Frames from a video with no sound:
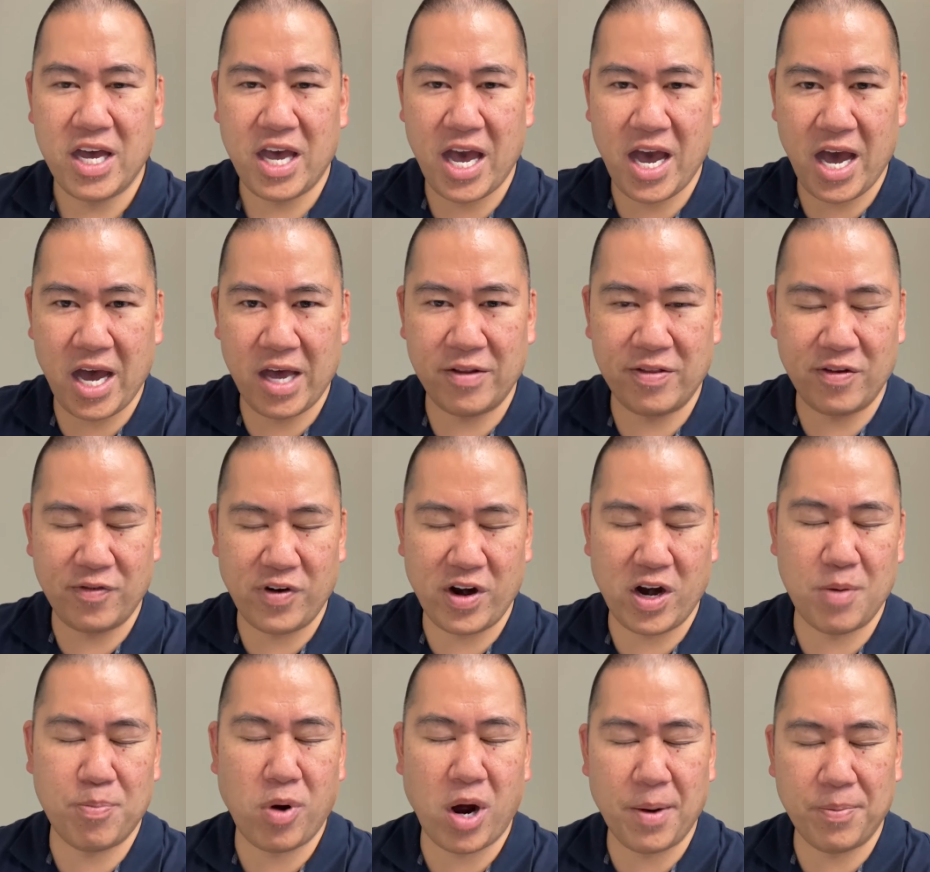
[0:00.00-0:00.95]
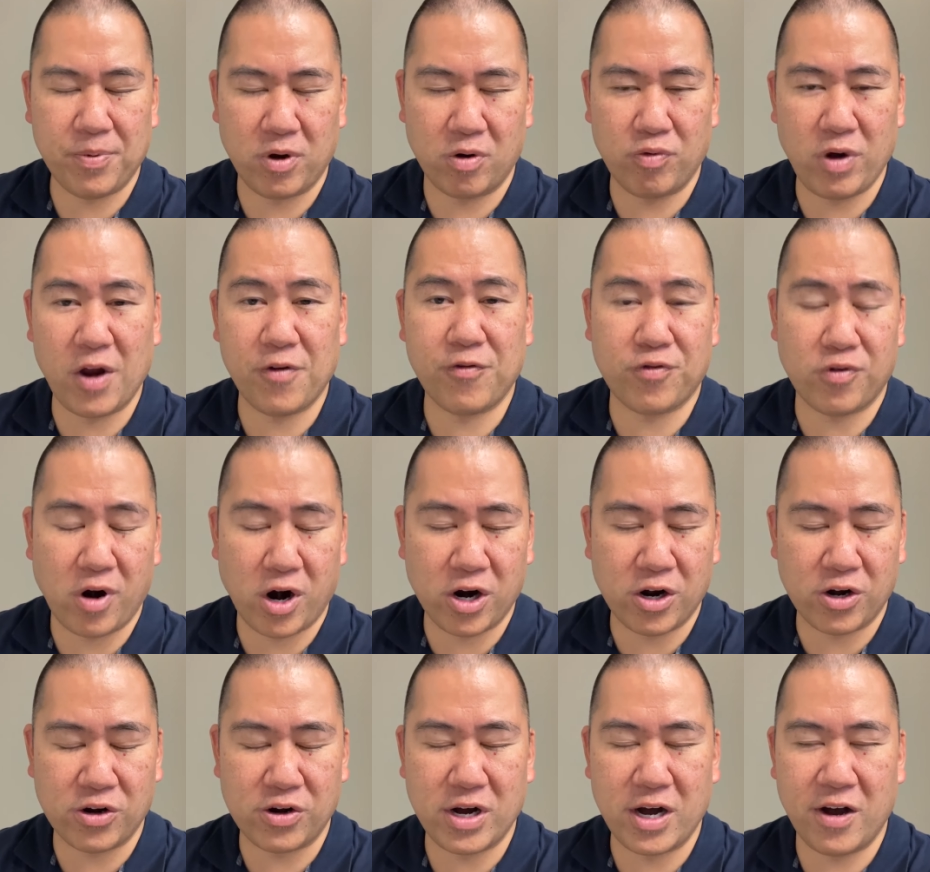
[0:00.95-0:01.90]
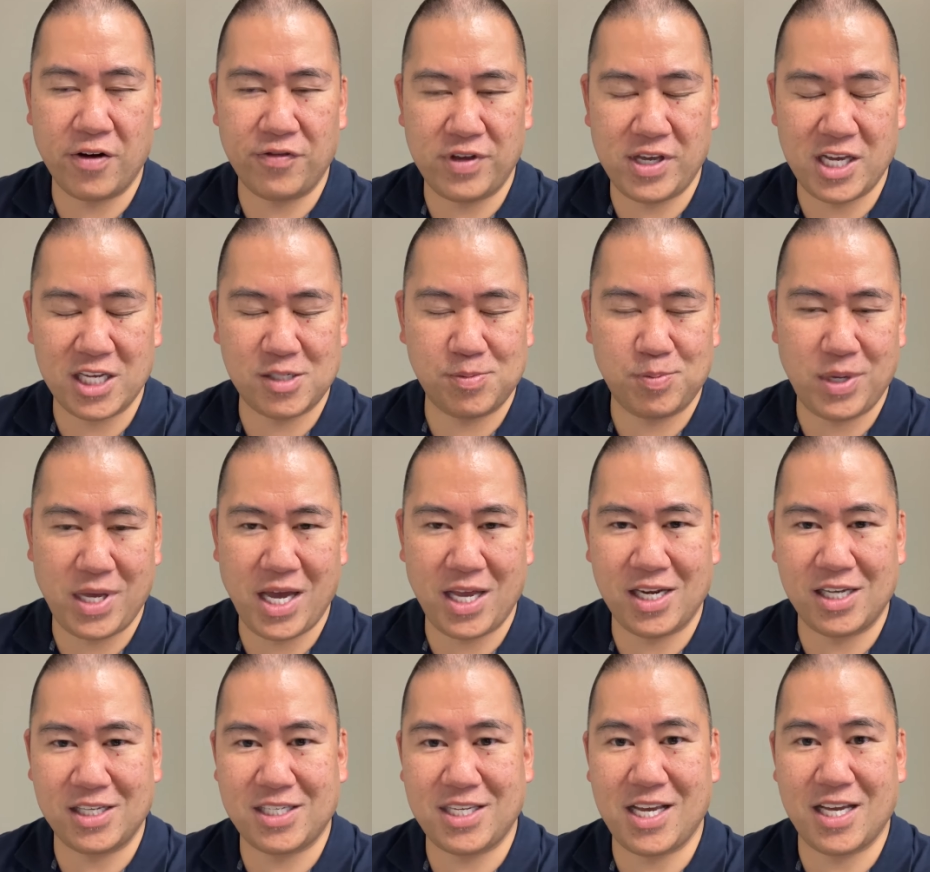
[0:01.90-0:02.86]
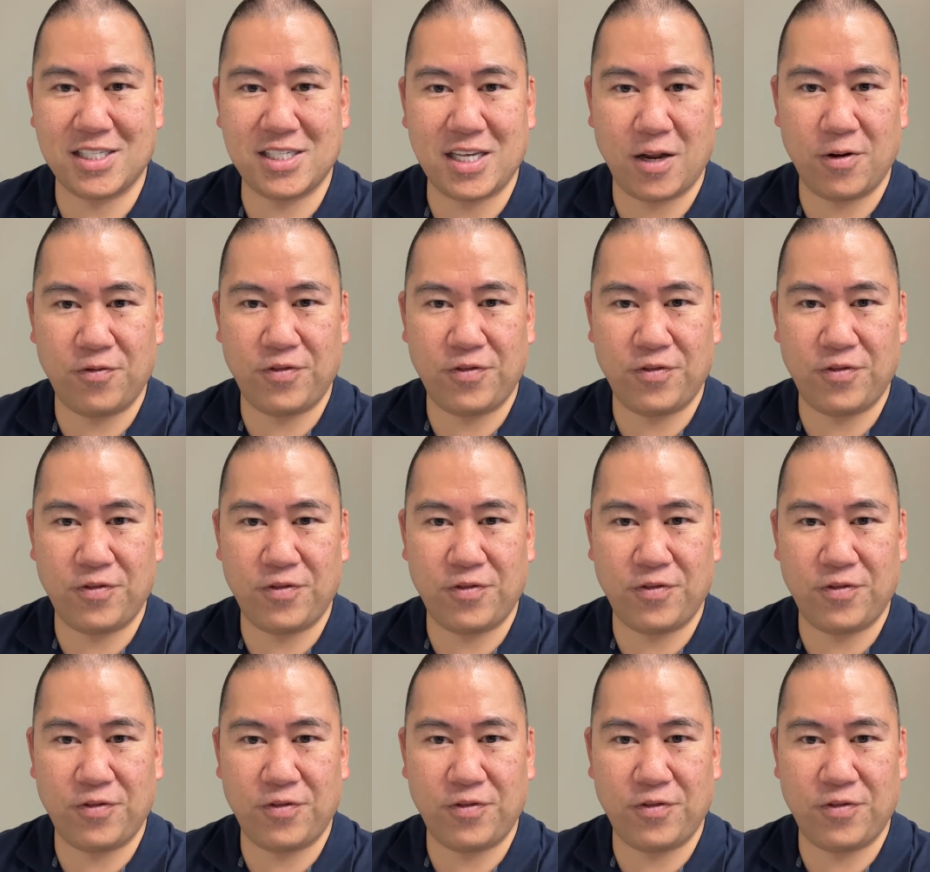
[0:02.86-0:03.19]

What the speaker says: and the very popular Ray Ferraro of ESPN and TSN